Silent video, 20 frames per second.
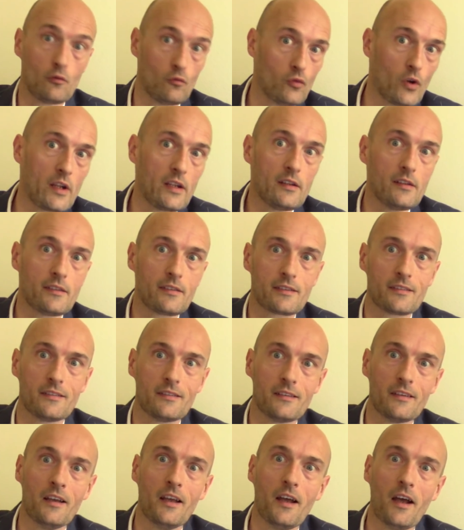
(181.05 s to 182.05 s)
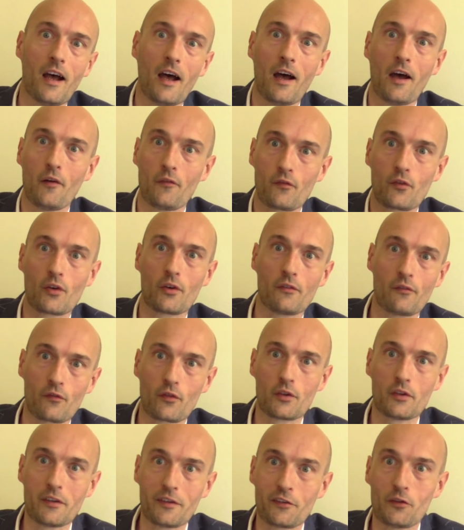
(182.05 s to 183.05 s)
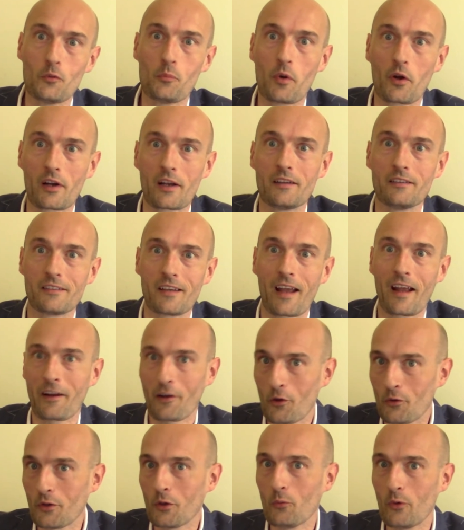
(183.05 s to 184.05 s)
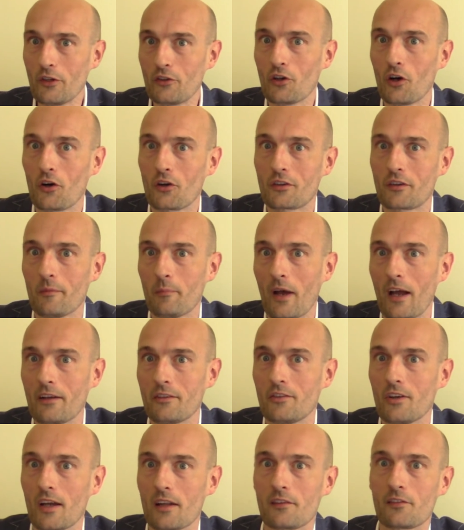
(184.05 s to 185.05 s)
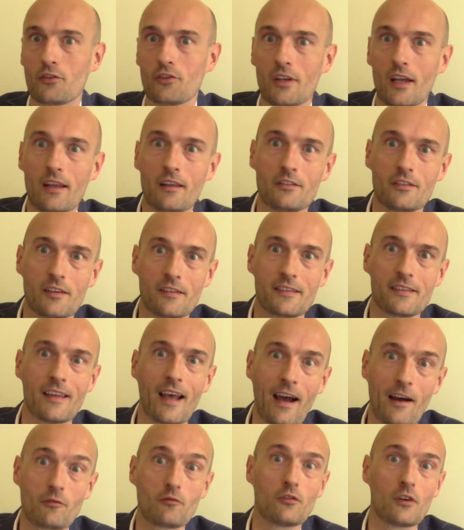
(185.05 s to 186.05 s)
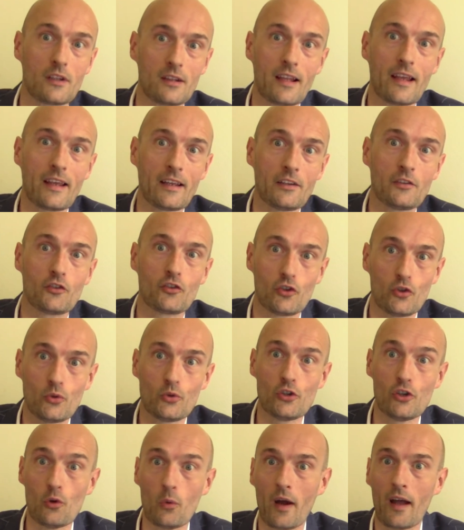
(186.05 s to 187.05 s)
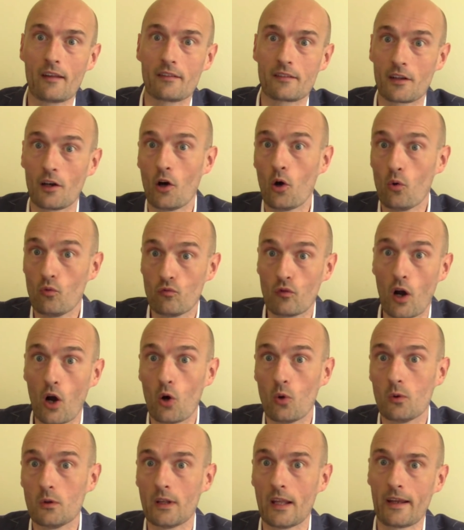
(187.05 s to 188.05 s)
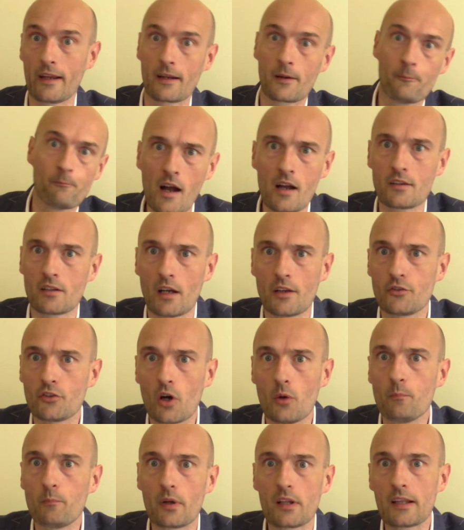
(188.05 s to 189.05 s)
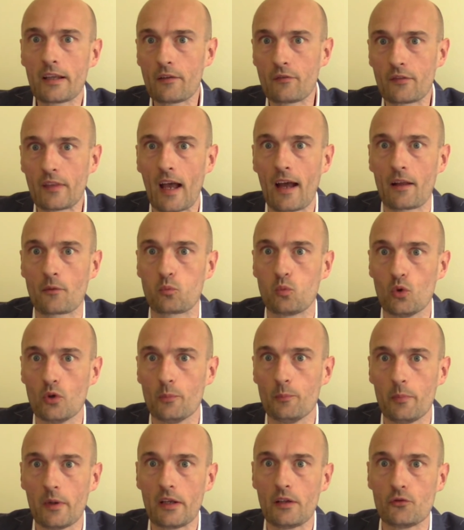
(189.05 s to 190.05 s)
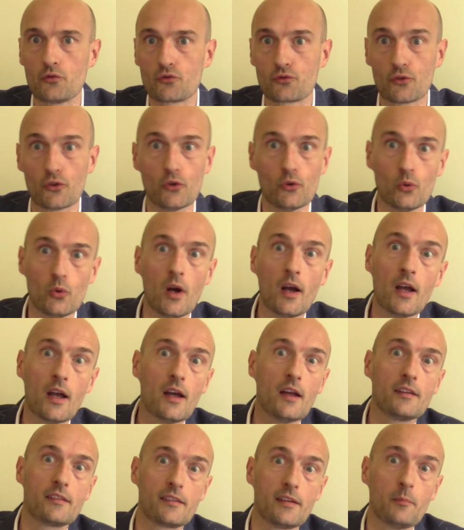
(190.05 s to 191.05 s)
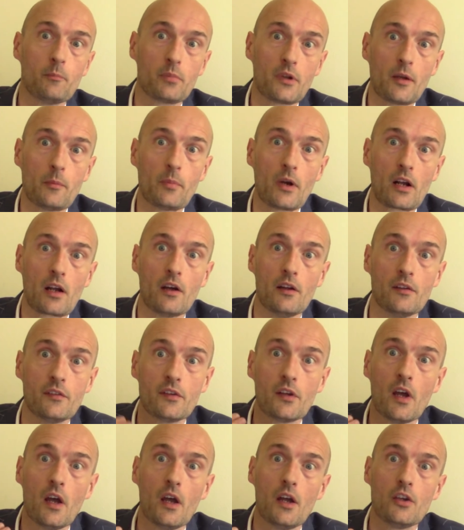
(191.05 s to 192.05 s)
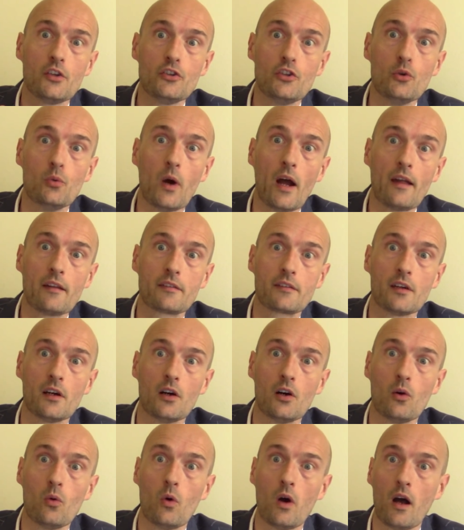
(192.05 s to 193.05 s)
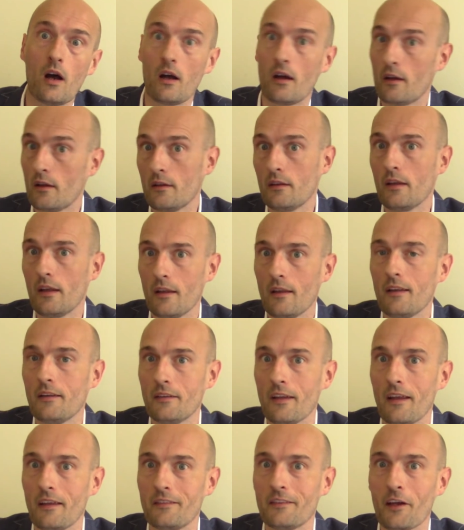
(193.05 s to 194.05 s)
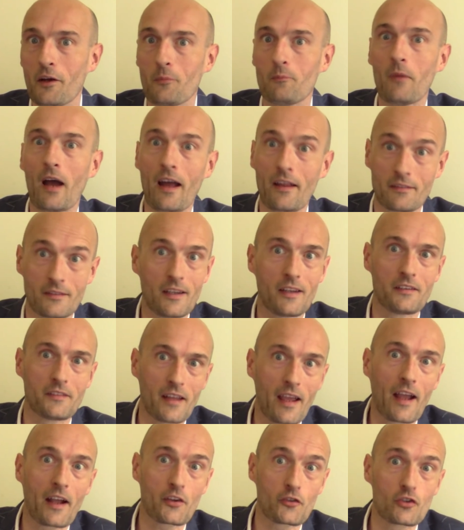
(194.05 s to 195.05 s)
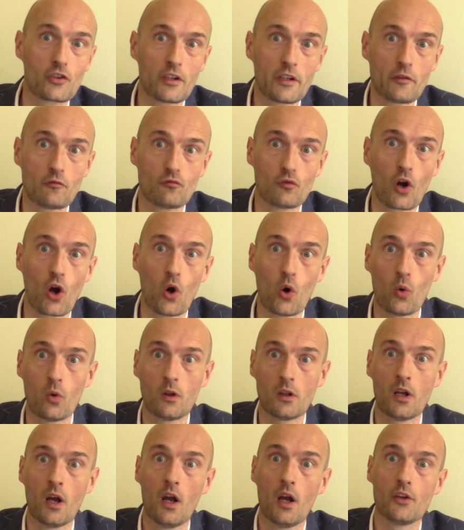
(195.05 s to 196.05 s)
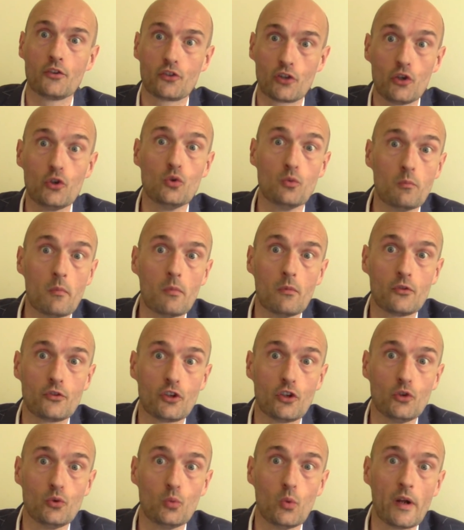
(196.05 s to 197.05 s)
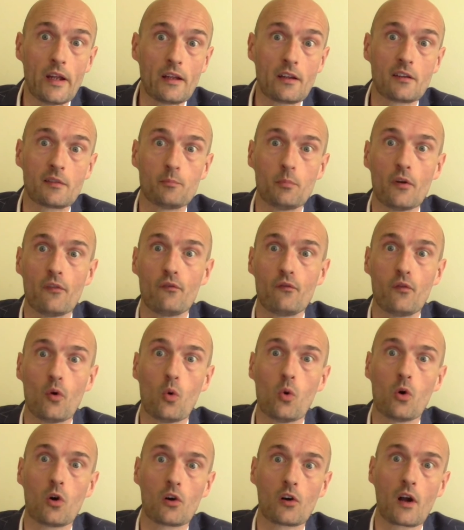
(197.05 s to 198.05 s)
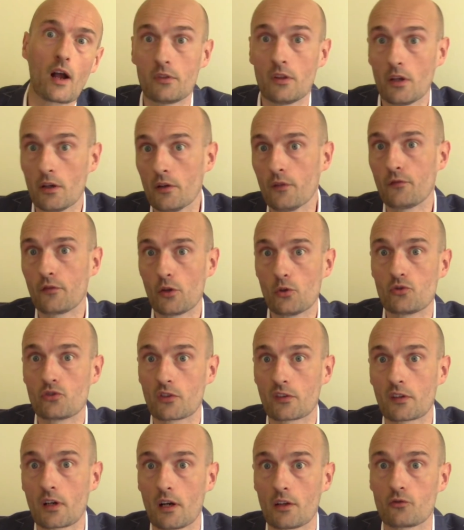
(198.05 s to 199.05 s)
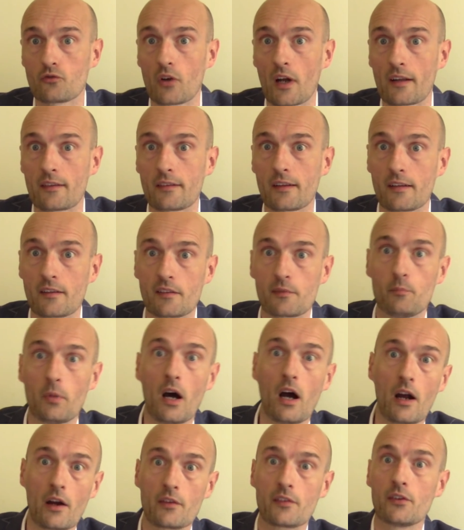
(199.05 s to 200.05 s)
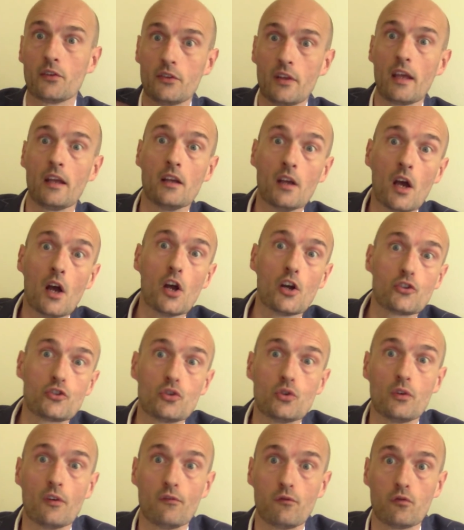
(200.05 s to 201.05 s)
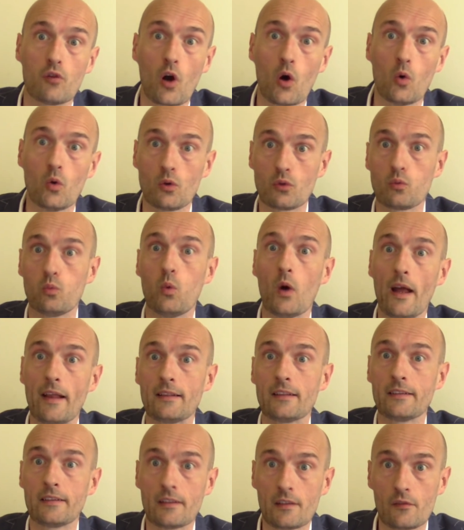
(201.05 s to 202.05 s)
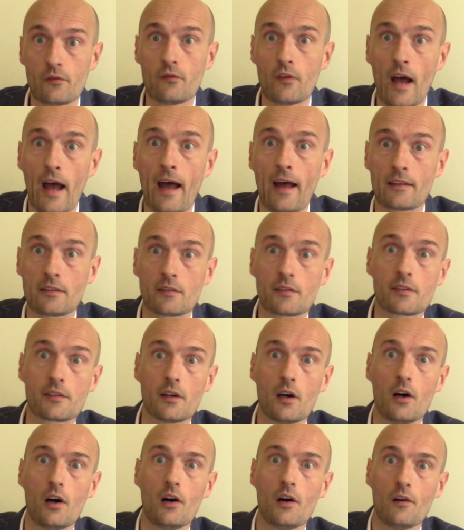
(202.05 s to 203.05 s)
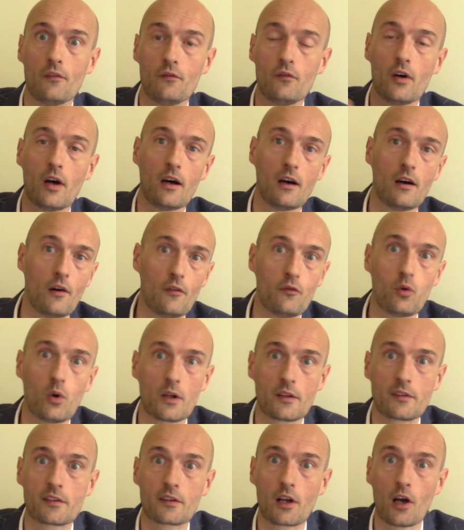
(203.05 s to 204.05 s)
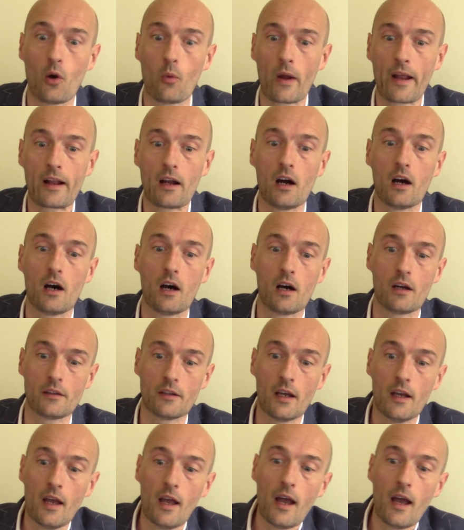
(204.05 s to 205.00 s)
reason for the super contango that we talked about yesterday, does that relate to USO rolling? And I don't believe that would be true, simply because USO, in their mandate, they actually roll two weeks before the futures contracts expire. So they should have rolled well in advance of what's going on.